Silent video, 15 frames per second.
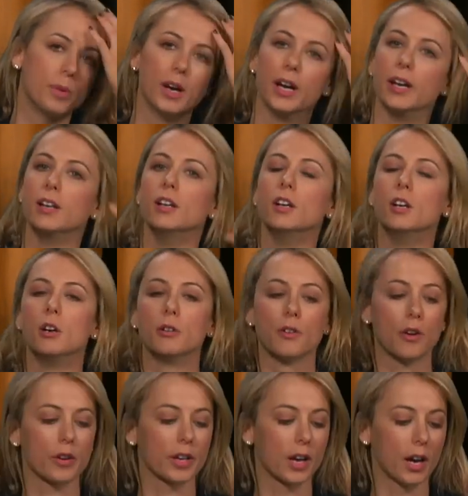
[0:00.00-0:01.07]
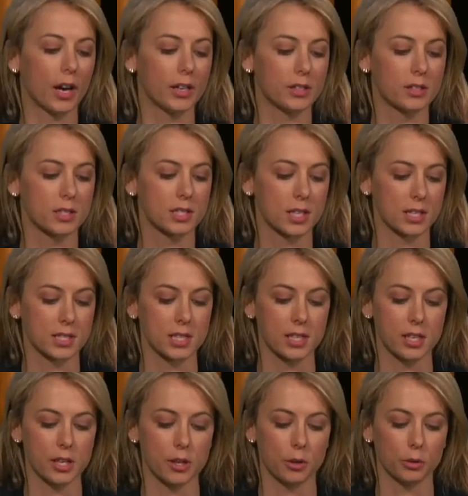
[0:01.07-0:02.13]
but we've already got
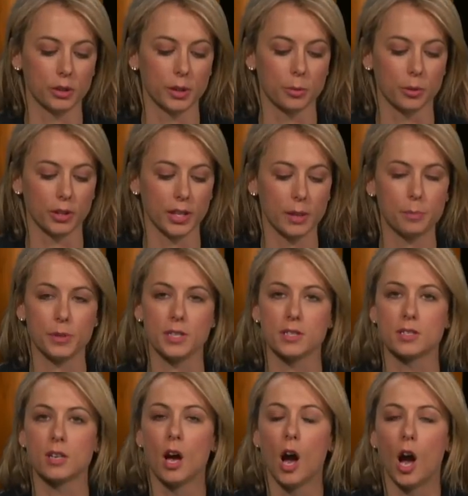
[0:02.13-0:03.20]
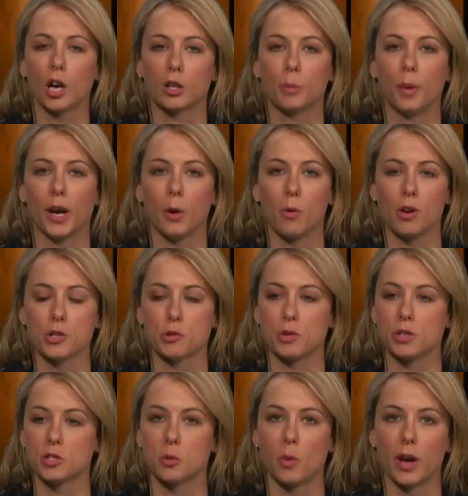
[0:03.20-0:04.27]
disgusting neoliberal hippies occupying Wall
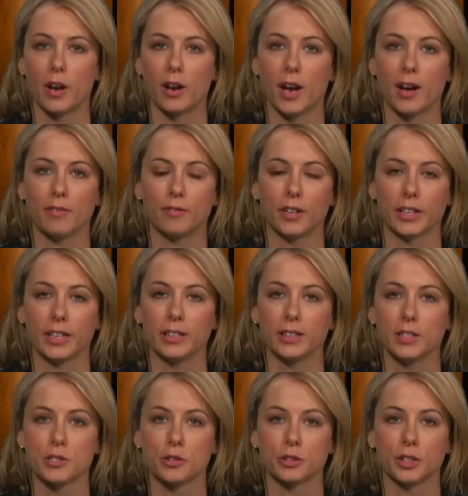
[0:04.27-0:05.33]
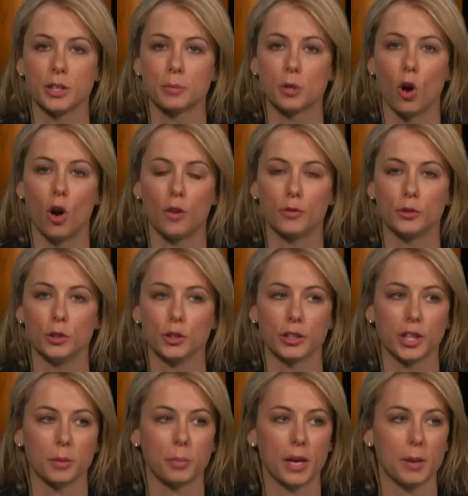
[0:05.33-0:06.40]
Street, so why not have fucking lizard-lipped,
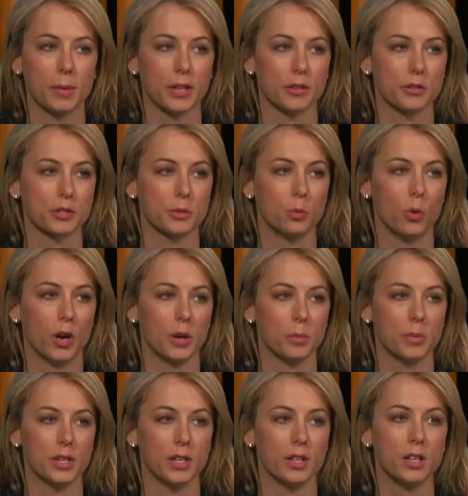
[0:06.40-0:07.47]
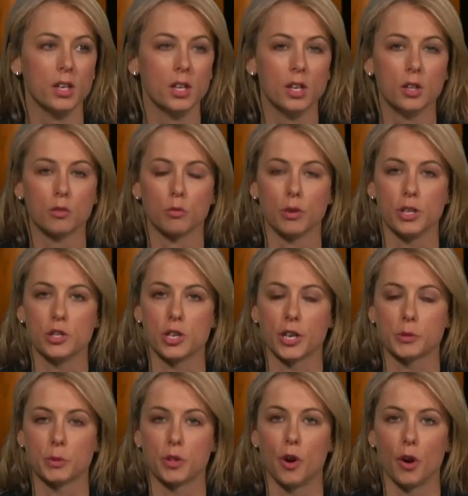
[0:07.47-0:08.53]
awful-looking Pam Anderson wannabe
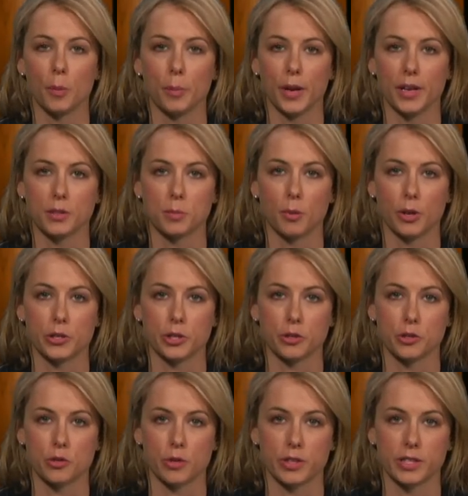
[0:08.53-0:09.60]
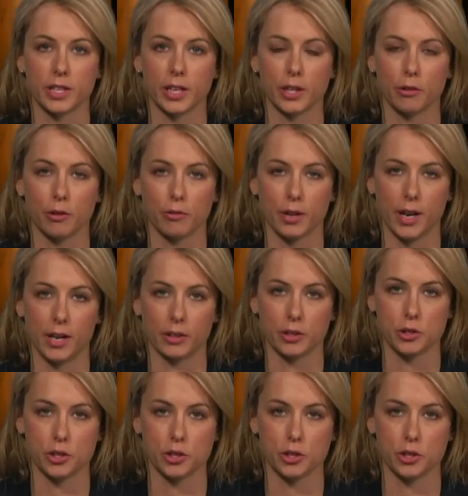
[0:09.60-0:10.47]
rejects with armbands marching the streets and getting their own reality